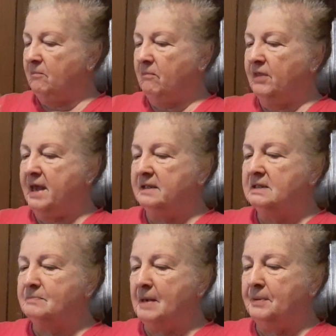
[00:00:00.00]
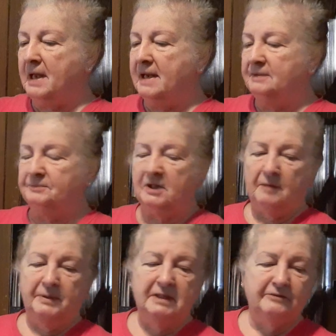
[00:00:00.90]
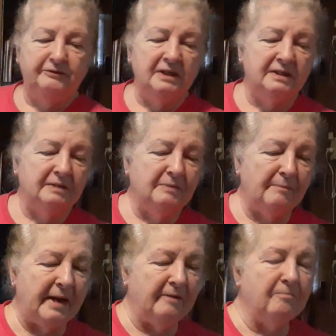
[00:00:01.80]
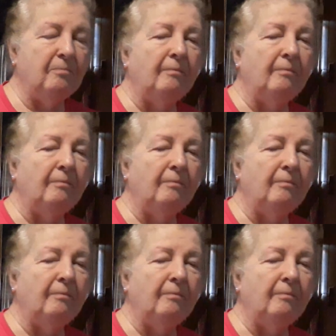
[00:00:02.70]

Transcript: that is my plan. I got a piece of fuzz in my mouth.